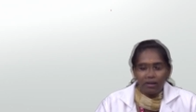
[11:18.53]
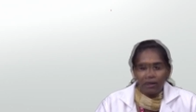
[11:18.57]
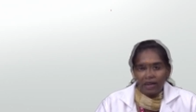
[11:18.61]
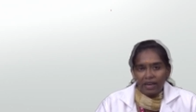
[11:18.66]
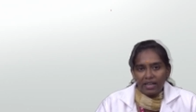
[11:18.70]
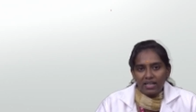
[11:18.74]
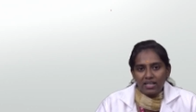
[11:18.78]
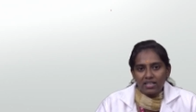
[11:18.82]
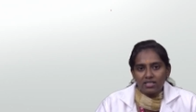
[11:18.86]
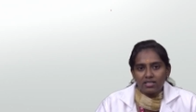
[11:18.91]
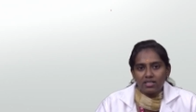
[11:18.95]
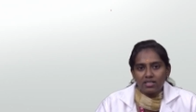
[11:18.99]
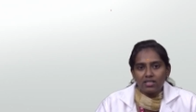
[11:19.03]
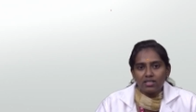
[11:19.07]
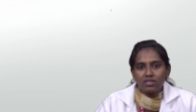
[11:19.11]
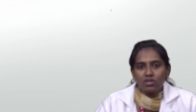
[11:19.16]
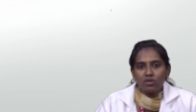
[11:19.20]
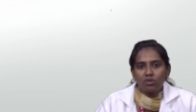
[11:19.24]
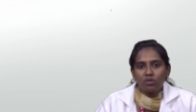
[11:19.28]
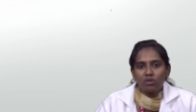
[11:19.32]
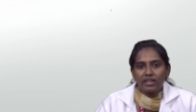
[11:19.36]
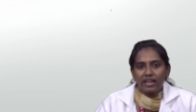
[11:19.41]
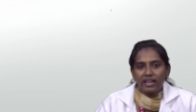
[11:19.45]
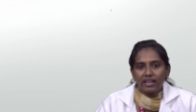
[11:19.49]
Main
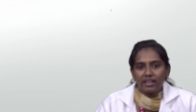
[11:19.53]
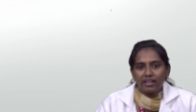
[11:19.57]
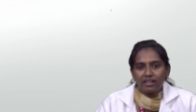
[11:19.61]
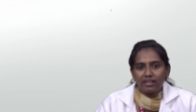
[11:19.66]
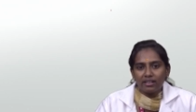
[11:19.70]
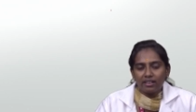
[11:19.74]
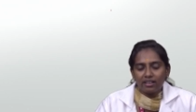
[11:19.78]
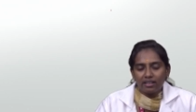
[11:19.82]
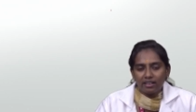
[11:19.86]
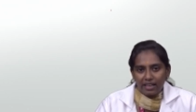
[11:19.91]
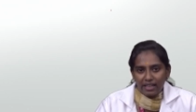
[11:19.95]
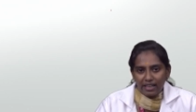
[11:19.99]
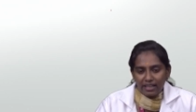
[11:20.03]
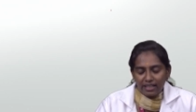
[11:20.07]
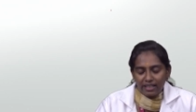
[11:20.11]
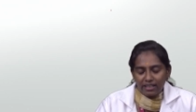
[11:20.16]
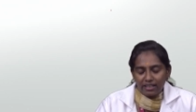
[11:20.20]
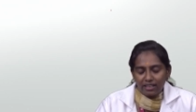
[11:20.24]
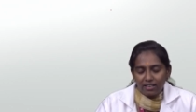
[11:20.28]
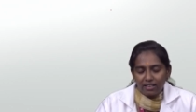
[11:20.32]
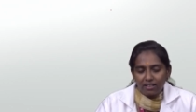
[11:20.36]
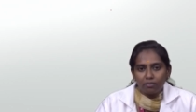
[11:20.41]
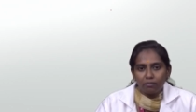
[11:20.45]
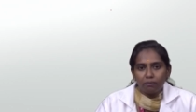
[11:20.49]
disease you will get
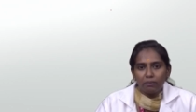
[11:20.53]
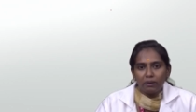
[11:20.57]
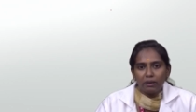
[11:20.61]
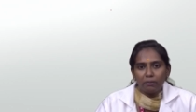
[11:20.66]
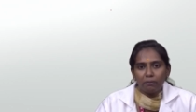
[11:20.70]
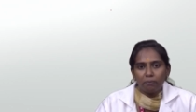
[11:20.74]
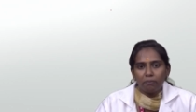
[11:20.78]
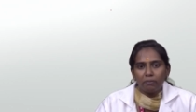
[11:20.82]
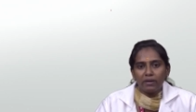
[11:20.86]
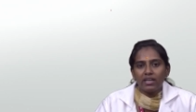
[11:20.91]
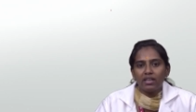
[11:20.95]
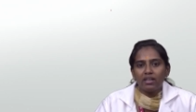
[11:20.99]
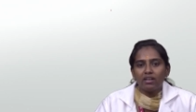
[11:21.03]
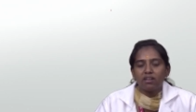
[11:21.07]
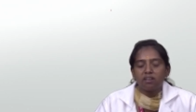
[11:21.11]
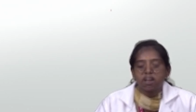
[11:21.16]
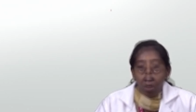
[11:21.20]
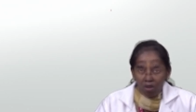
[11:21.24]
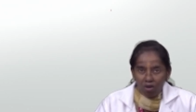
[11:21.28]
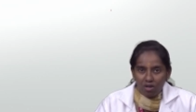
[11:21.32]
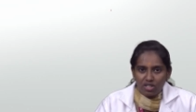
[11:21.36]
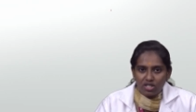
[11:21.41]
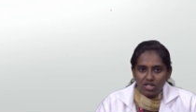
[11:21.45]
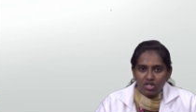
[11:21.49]
in the BP
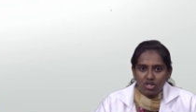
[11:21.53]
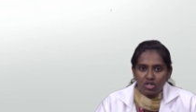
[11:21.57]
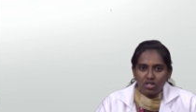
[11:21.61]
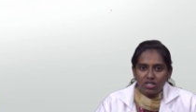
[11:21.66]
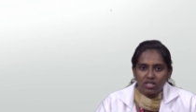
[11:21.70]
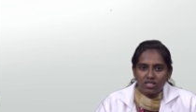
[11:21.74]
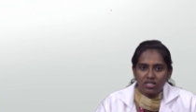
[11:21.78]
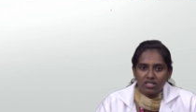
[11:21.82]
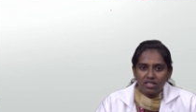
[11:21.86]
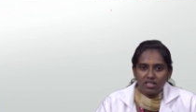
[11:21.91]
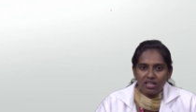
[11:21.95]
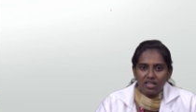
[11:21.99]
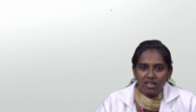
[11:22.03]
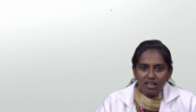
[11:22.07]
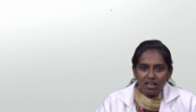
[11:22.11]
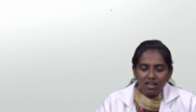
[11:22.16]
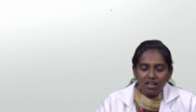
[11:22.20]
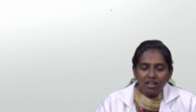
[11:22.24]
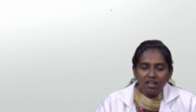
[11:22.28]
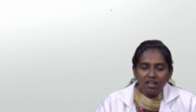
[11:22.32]
alteration is the